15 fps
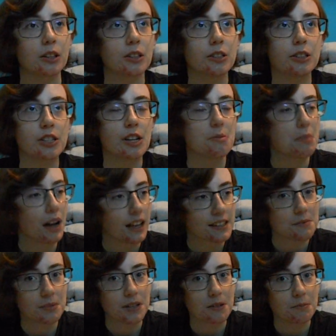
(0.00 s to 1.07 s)
Could she
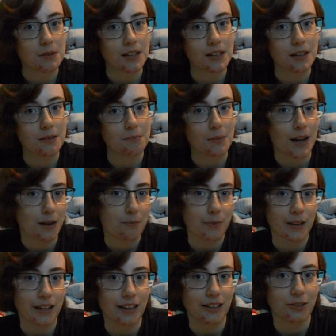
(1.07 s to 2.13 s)
possibly be
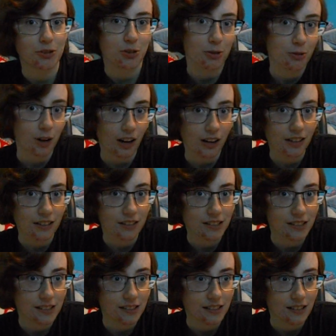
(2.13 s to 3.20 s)
maybe
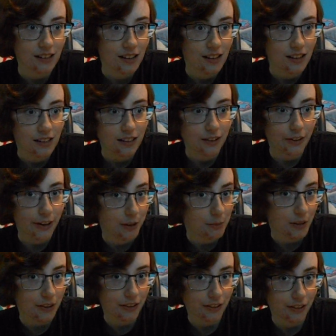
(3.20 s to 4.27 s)
Trueheart's
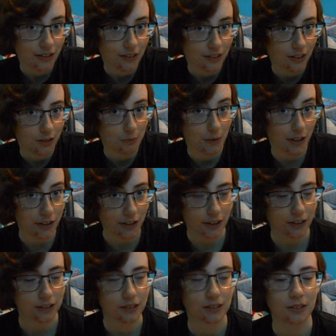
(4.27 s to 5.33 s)
grandmother or
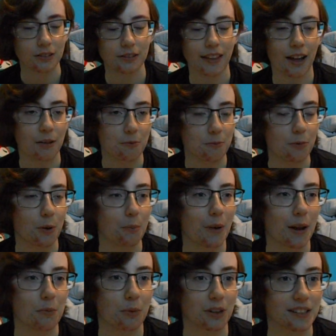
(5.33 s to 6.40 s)
mother? That would
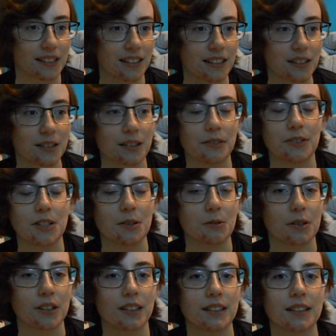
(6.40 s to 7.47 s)
make more sense if she
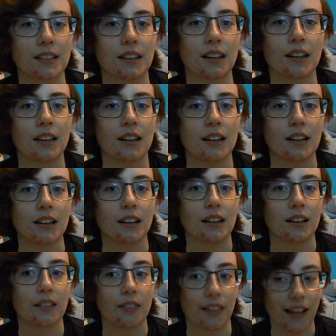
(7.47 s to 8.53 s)
was
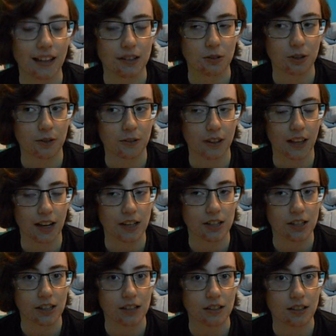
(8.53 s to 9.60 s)
that sort of
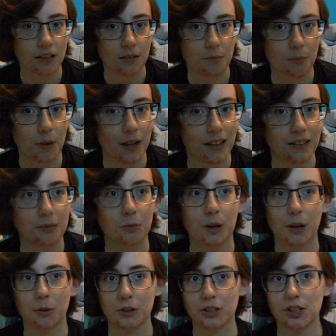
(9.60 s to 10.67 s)
relation, but
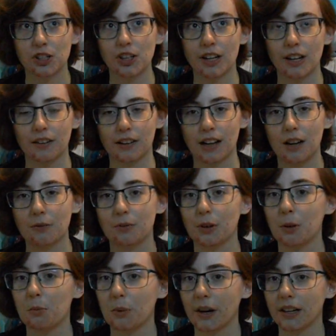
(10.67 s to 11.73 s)
where would she have come
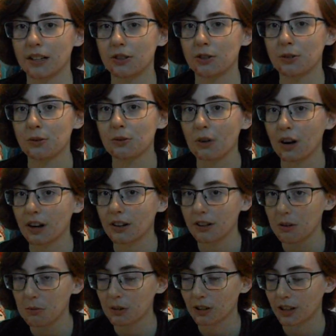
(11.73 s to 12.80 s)
from? Where did Trueheart and
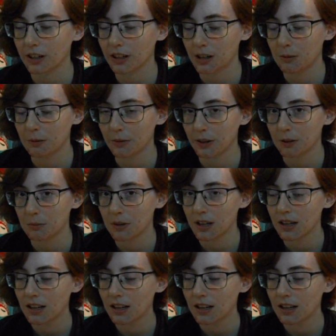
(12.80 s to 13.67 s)
Nobleheart come from?